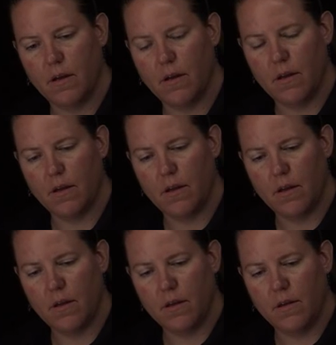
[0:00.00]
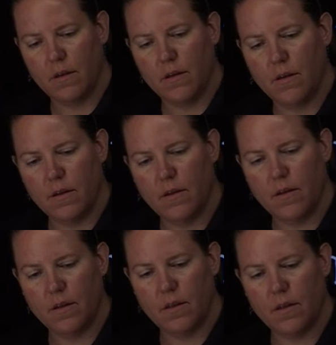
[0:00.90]

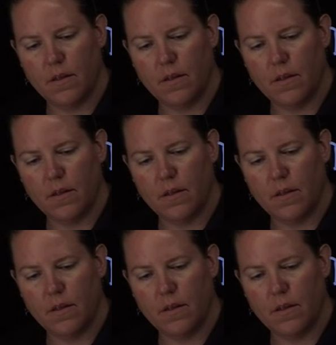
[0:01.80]
[no speech]